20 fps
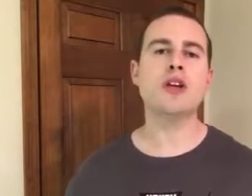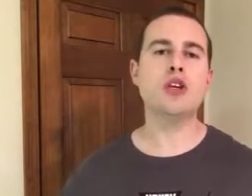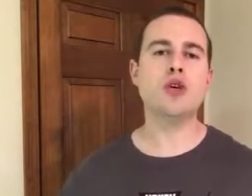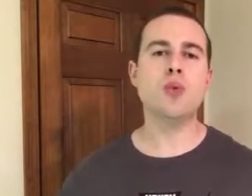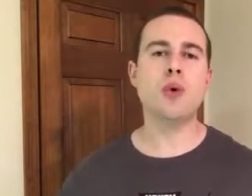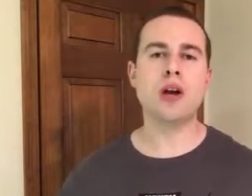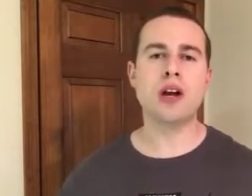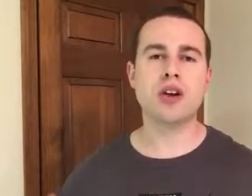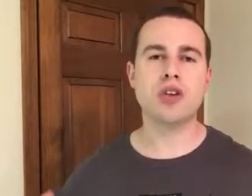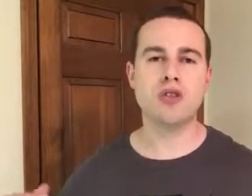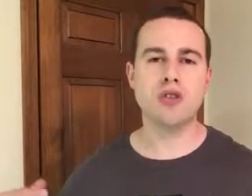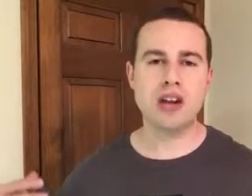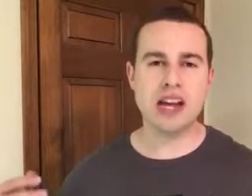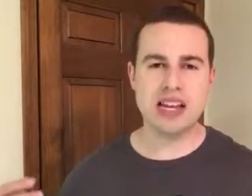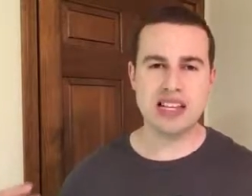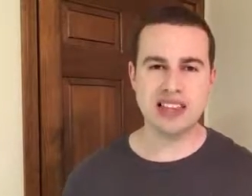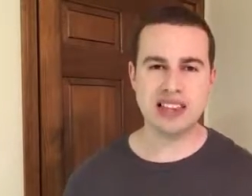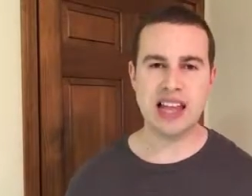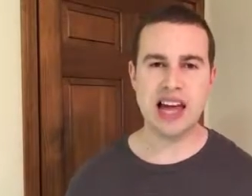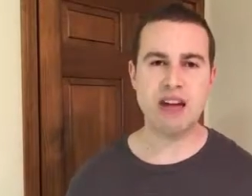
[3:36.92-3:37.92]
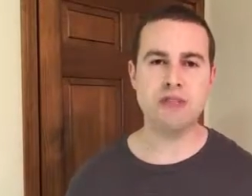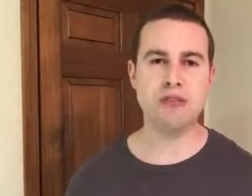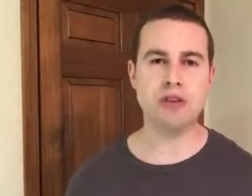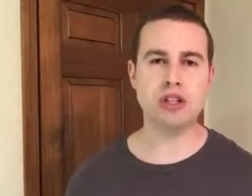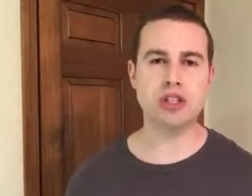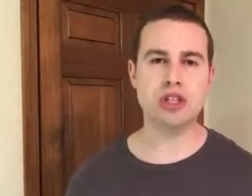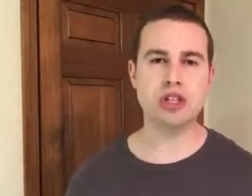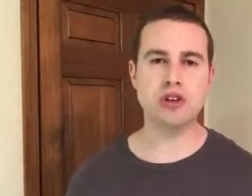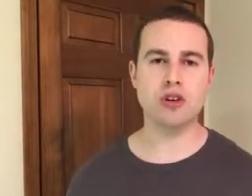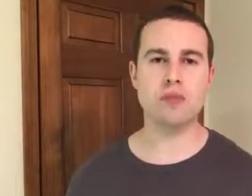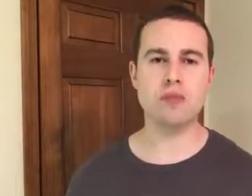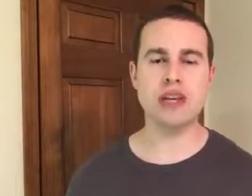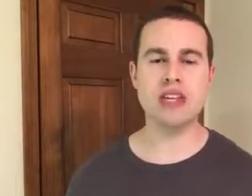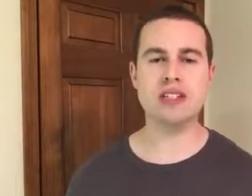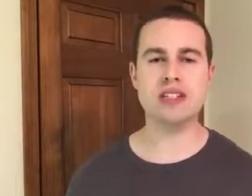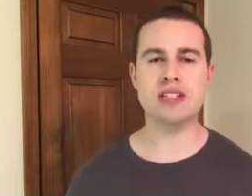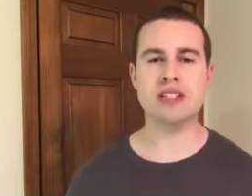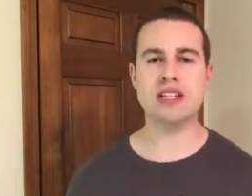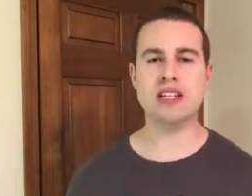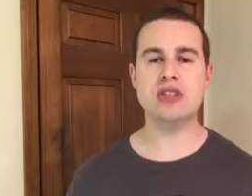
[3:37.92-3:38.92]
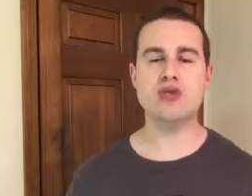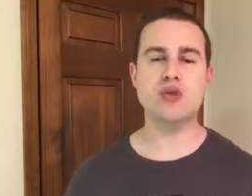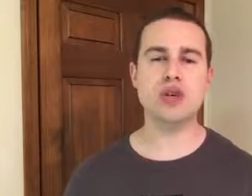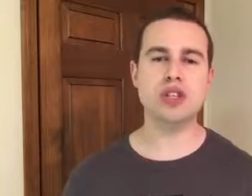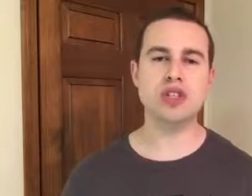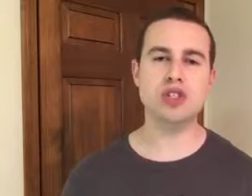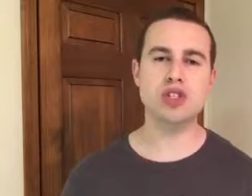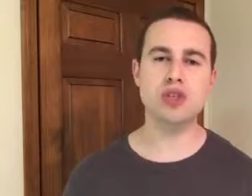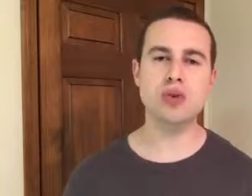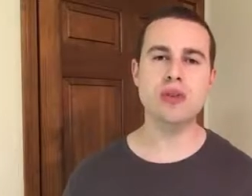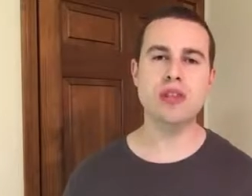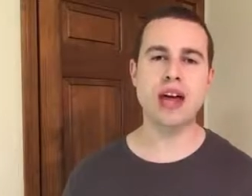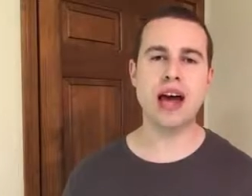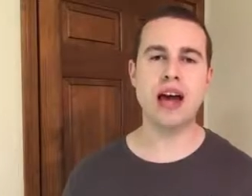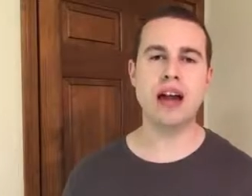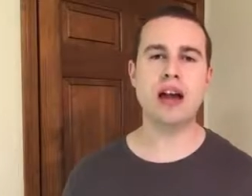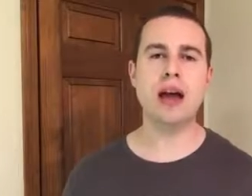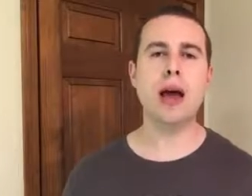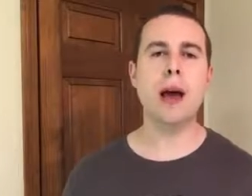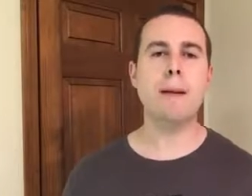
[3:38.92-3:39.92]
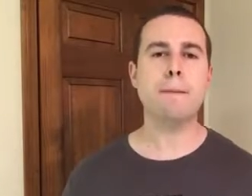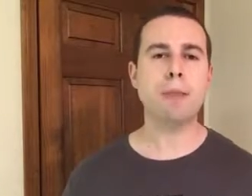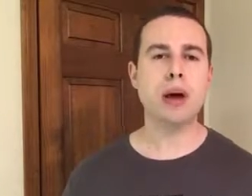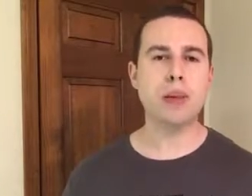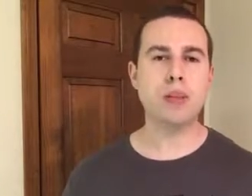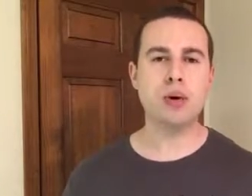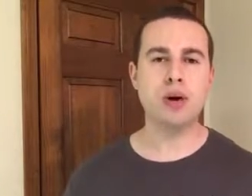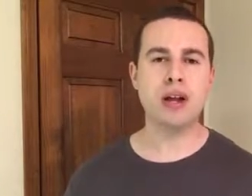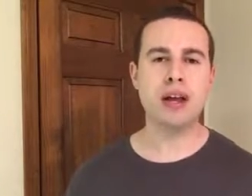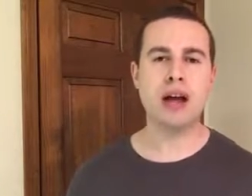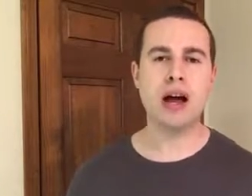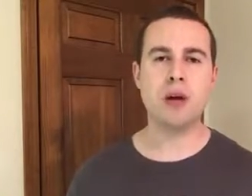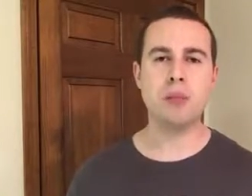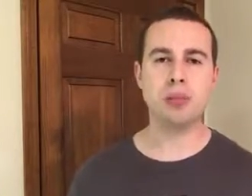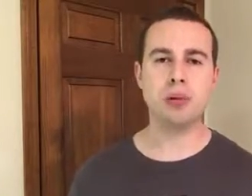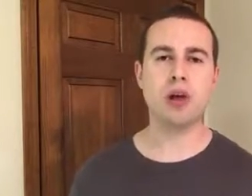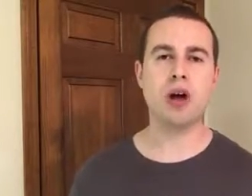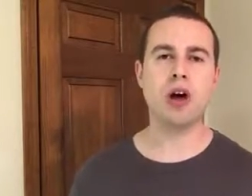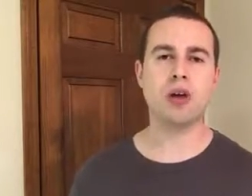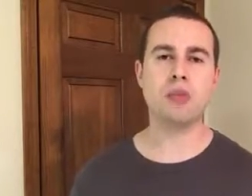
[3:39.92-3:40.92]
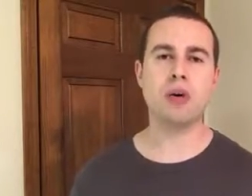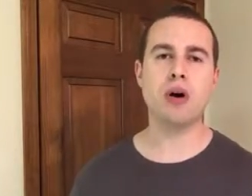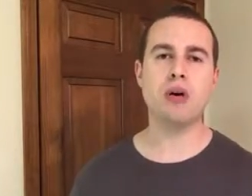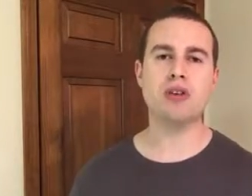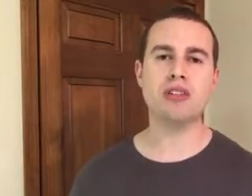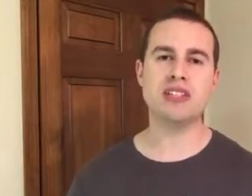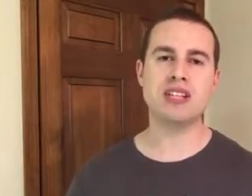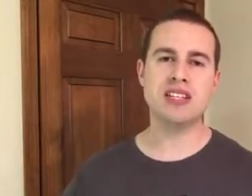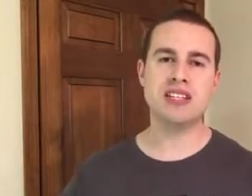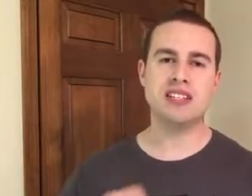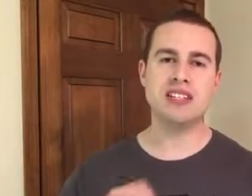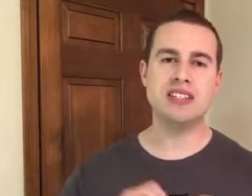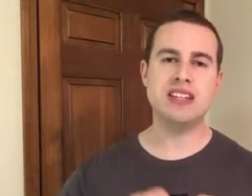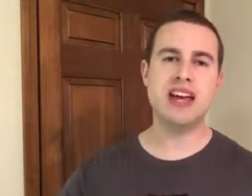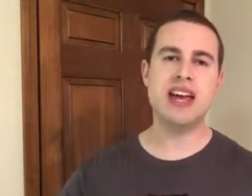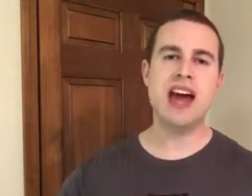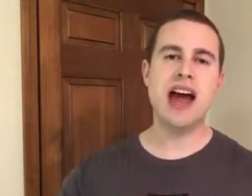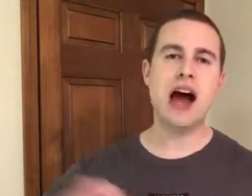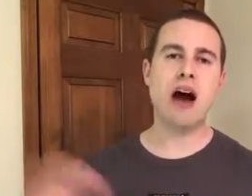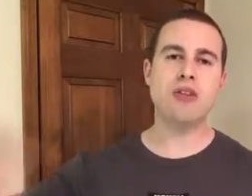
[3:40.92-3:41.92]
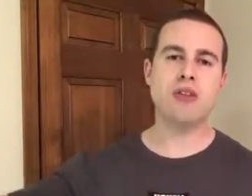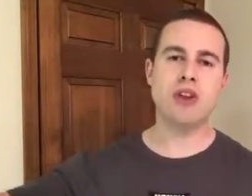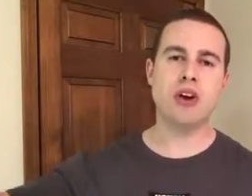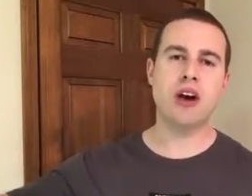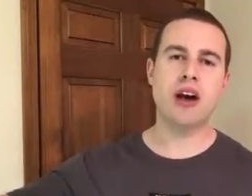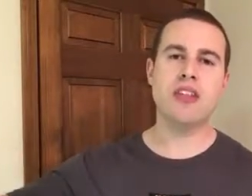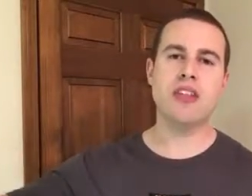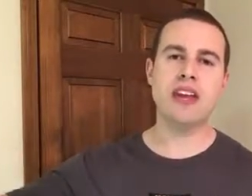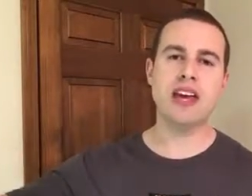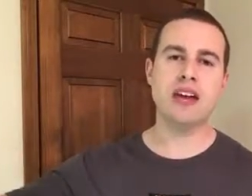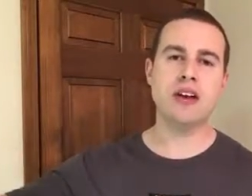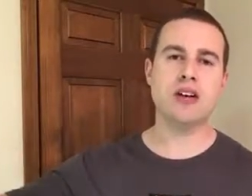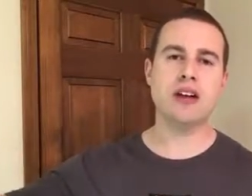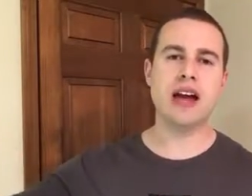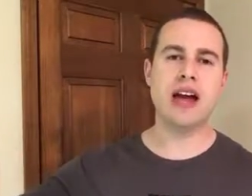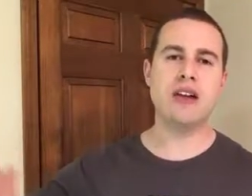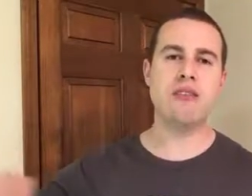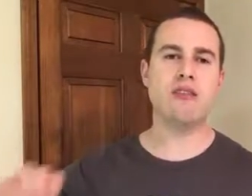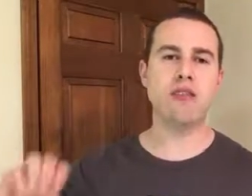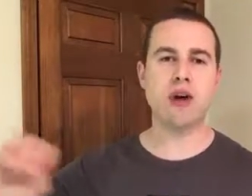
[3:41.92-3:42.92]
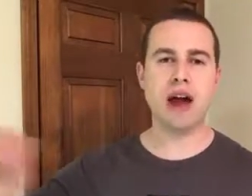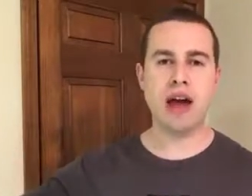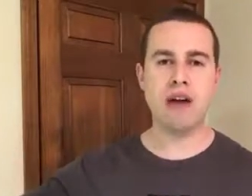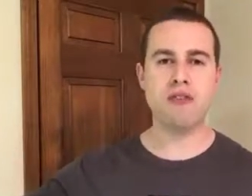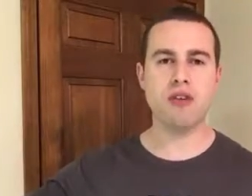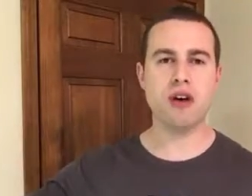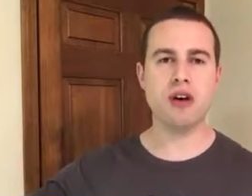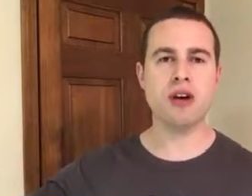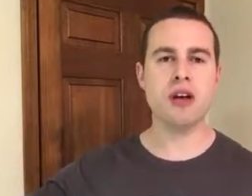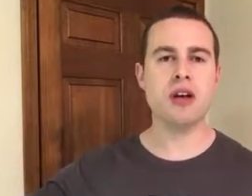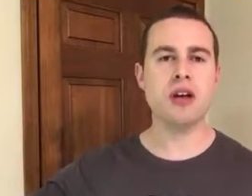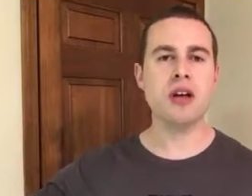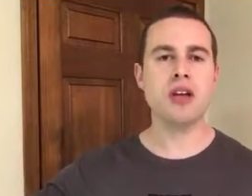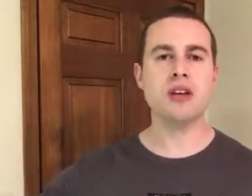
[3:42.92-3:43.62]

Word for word: you wanna create leverage in your business and you can do that by putting out blog posts that stay out there on the internet forever.